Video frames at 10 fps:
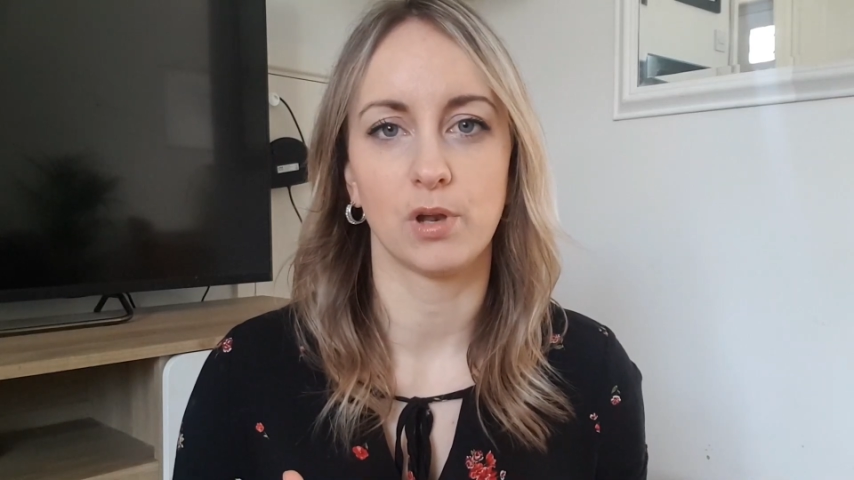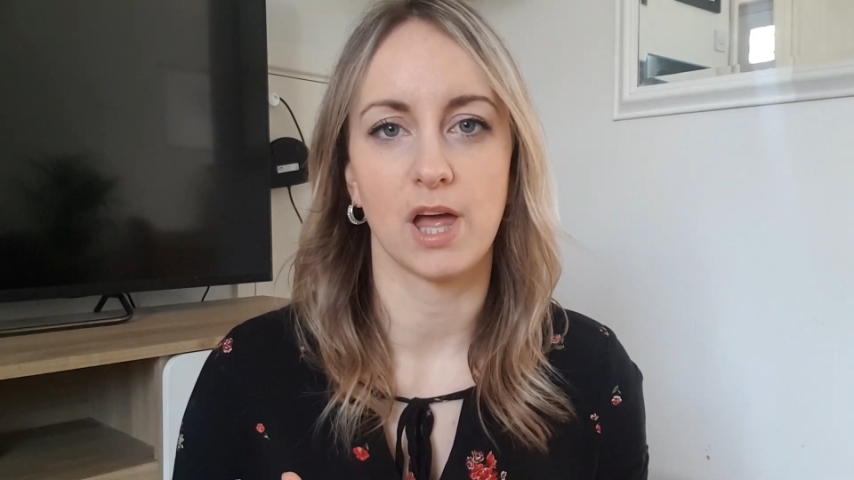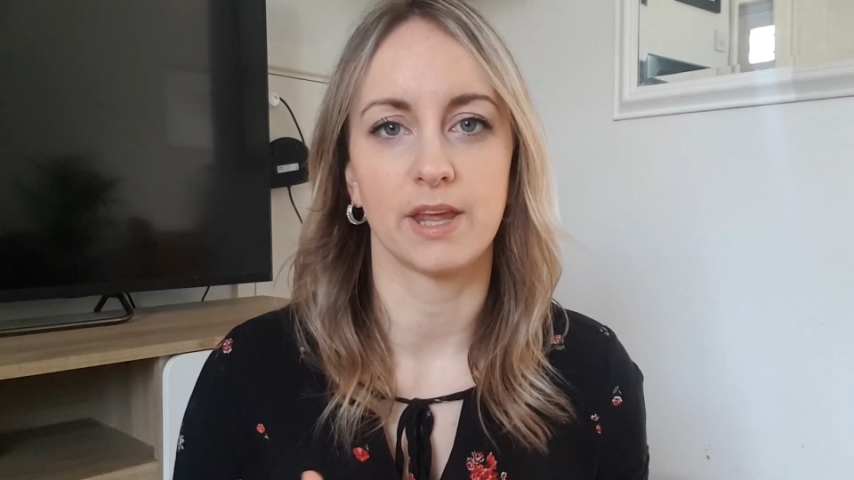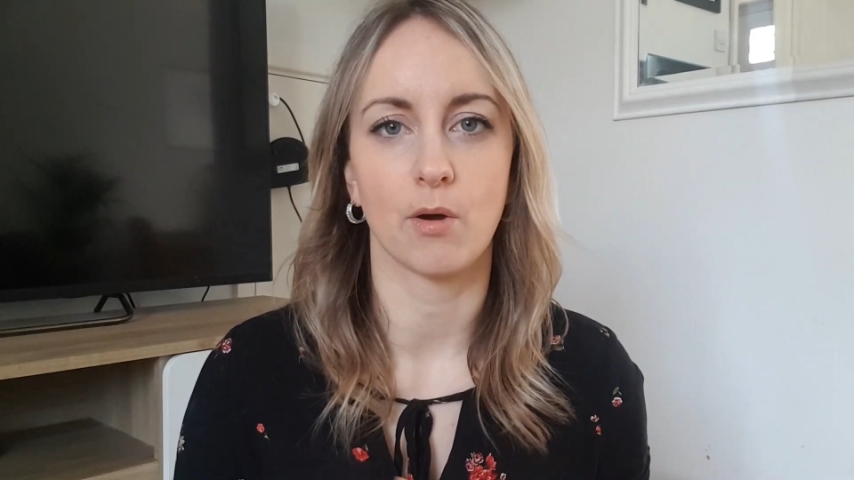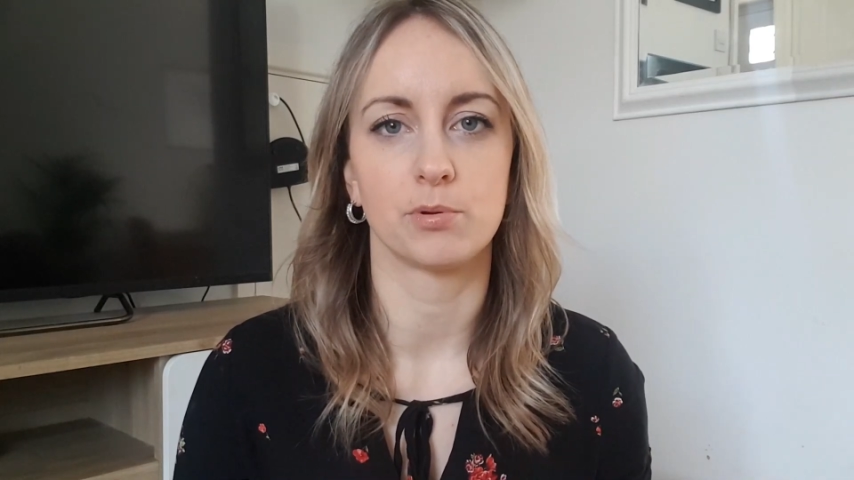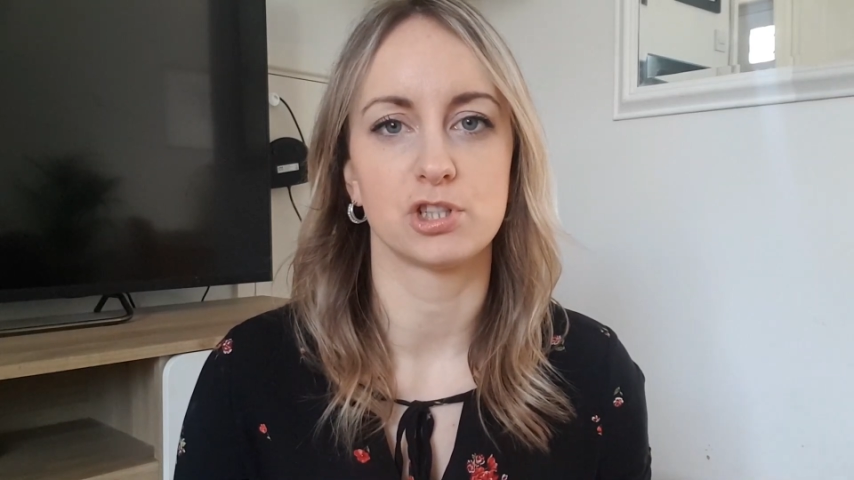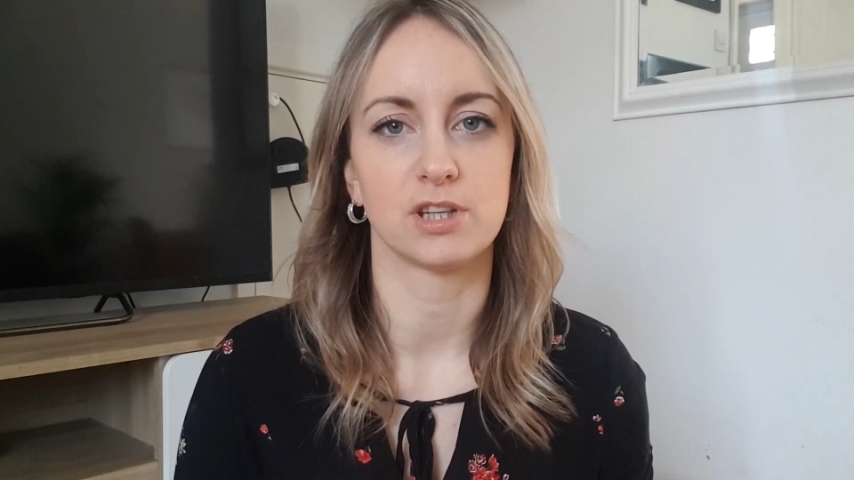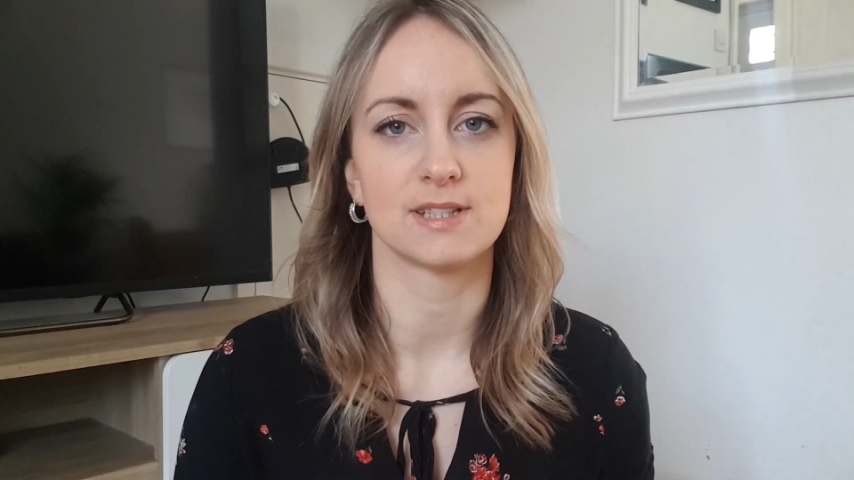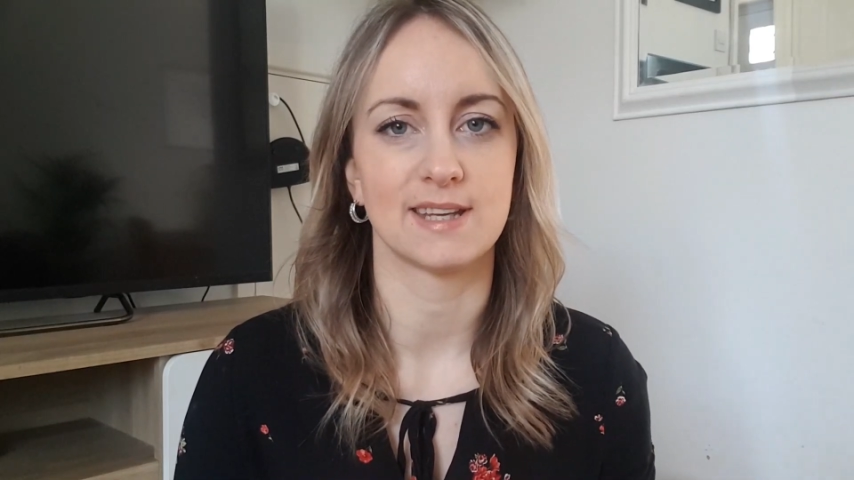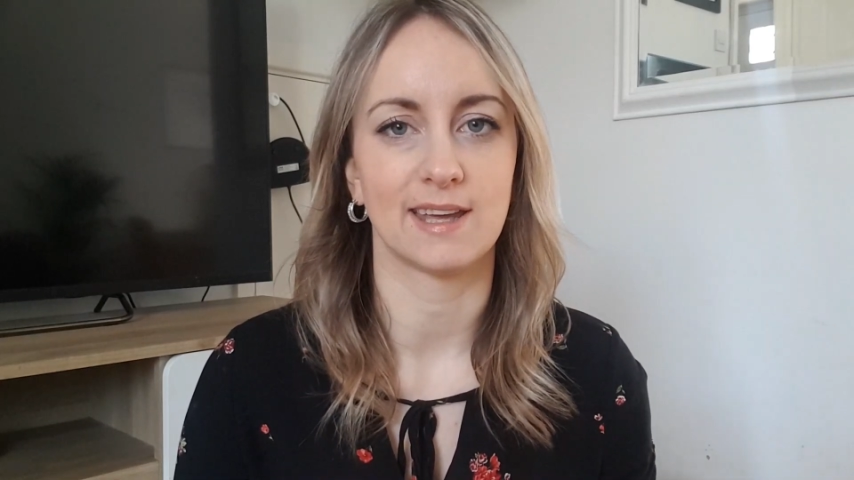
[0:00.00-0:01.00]
learning
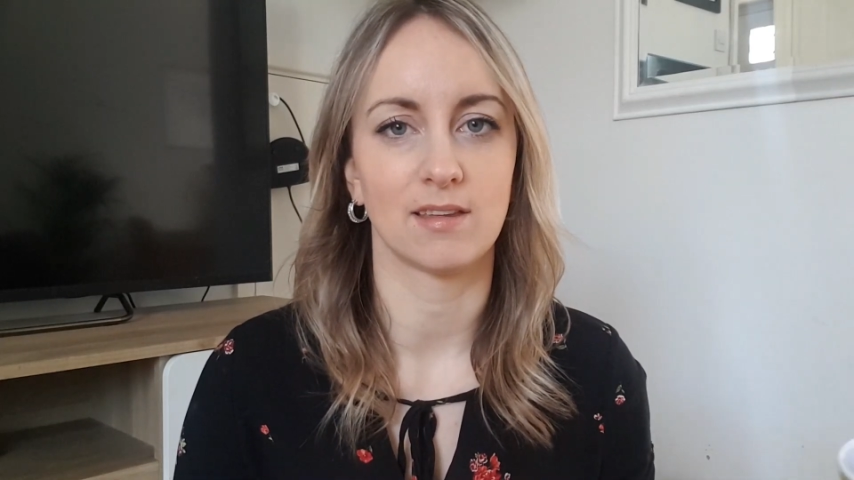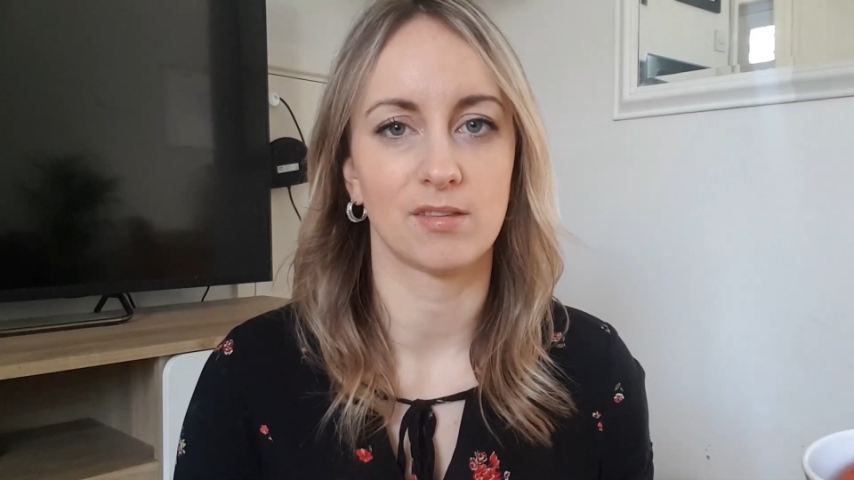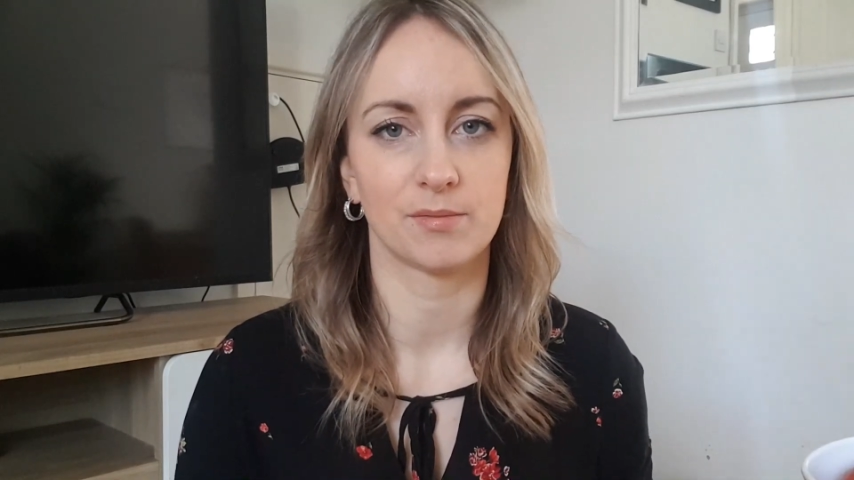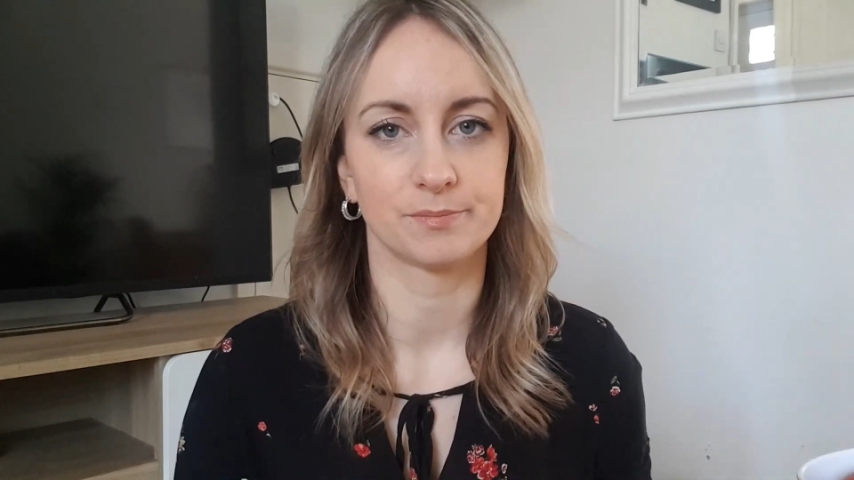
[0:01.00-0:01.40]
opportunities.